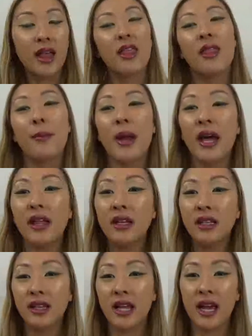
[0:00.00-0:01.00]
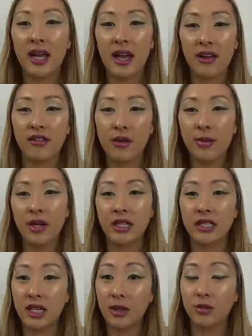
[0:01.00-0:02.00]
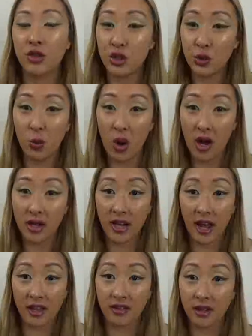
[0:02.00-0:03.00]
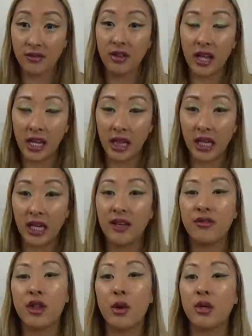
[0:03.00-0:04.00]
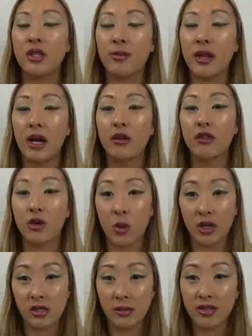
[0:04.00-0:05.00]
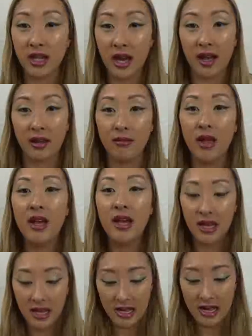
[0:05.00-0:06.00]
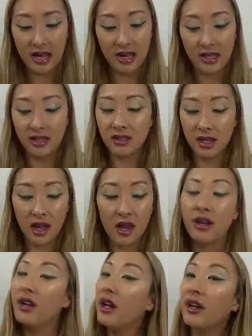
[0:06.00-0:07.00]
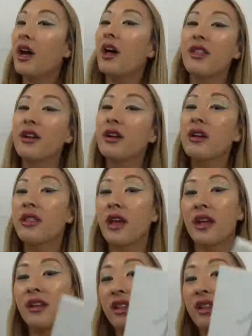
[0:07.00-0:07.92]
the palette that everybody seems to want as of lately, even though it's been out for quite some time, is none other than